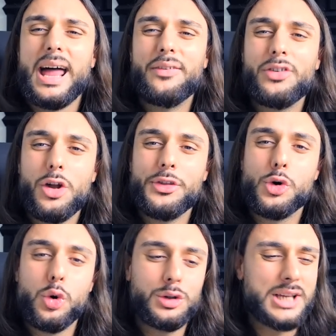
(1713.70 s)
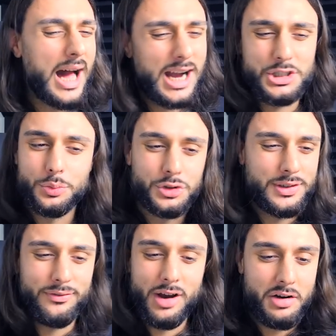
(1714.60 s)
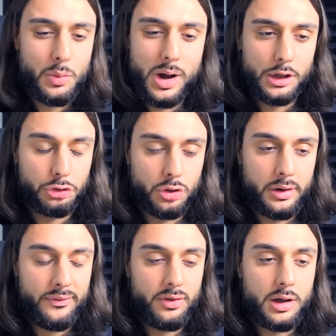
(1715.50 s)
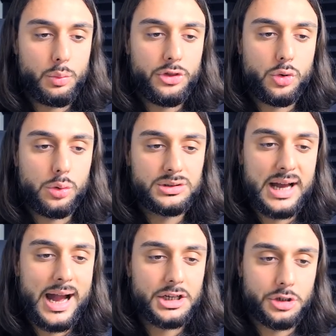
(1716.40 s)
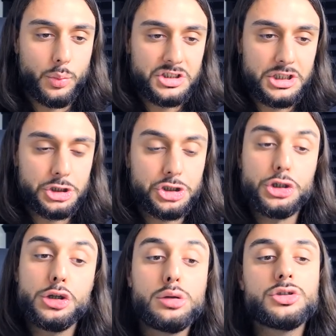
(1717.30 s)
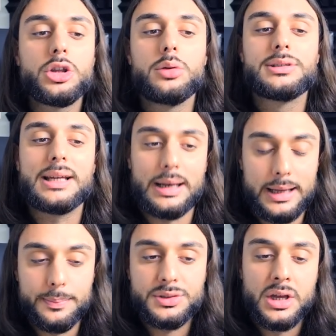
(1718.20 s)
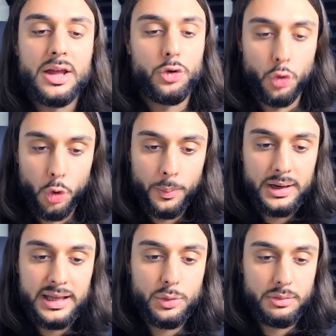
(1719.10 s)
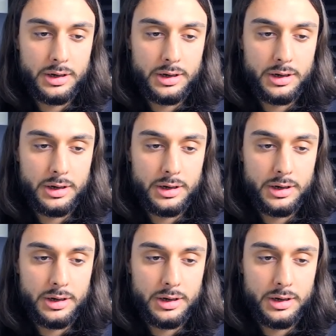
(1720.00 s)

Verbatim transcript: And I feel like the call to action wasn't very well done. I feel like with the call to action, I wish he just used those clips normally with a